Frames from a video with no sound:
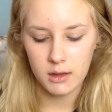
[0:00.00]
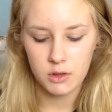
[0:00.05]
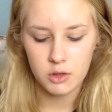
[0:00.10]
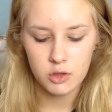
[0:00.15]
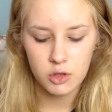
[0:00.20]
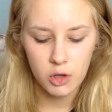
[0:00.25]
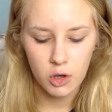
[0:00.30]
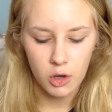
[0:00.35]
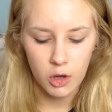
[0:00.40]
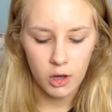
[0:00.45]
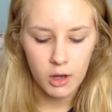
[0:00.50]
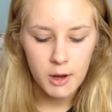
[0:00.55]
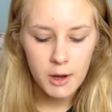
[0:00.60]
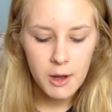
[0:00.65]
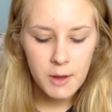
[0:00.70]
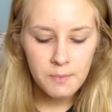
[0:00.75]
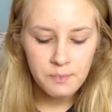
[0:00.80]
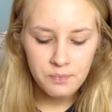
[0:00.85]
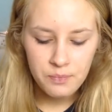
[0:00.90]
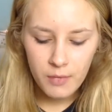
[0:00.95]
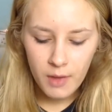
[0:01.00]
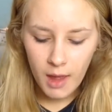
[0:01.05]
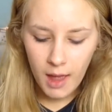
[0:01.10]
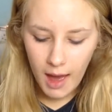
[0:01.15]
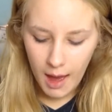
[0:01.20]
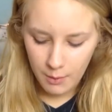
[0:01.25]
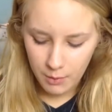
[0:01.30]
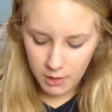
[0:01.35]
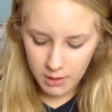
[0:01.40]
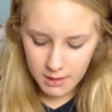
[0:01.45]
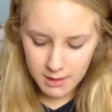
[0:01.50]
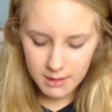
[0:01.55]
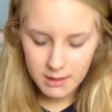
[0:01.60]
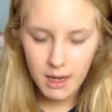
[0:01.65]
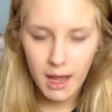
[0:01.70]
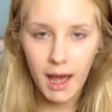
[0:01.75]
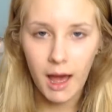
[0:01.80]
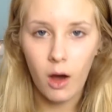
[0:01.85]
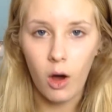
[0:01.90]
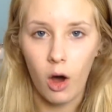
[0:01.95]
So I'm going to
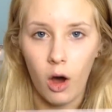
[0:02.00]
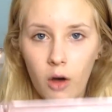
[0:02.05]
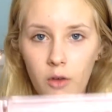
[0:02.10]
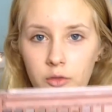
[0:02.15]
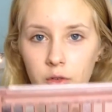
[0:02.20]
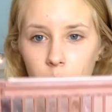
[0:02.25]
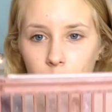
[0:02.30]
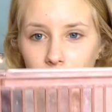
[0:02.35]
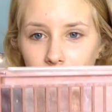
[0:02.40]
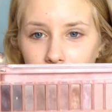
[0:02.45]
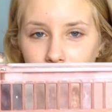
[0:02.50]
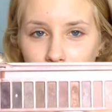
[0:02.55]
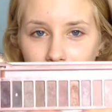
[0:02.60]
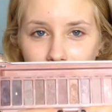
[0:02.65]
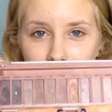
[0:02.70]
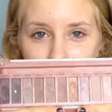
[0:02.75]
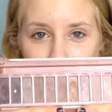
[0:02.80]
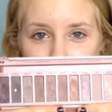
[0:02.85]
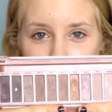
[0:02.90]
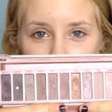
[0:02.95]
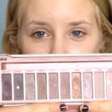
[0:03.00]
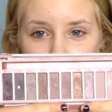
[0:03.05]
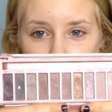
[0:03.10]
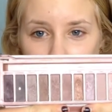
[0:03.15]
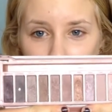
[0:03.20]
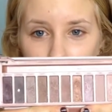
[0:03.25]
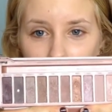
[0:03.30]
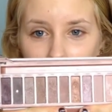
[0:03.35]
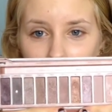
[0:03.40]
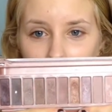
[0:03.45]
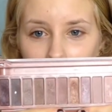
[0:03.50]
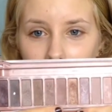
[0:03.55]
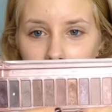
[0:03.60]
start off with my Naked 3 palette,